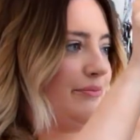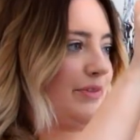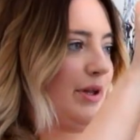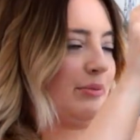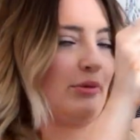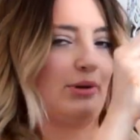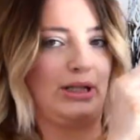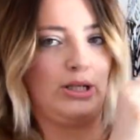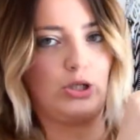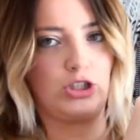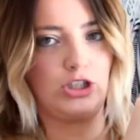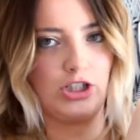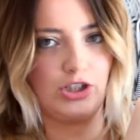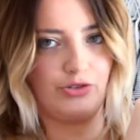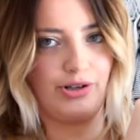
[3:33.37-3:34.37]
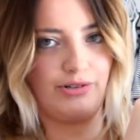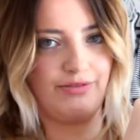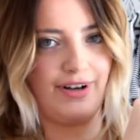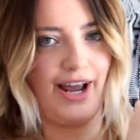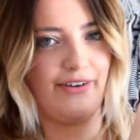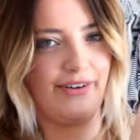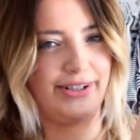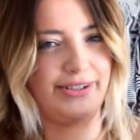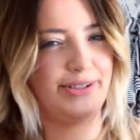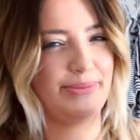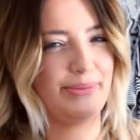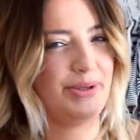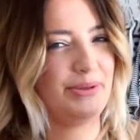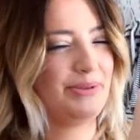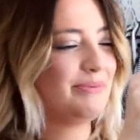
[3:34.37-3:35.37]
they're probably not going to look very flattering at the
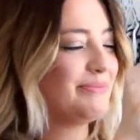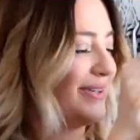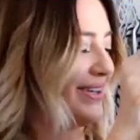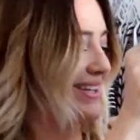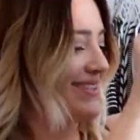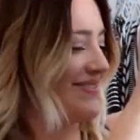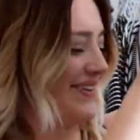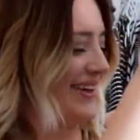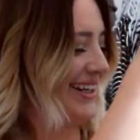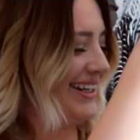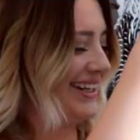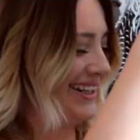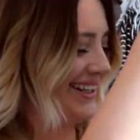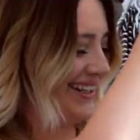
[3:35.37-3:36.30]
moment, but that's fine.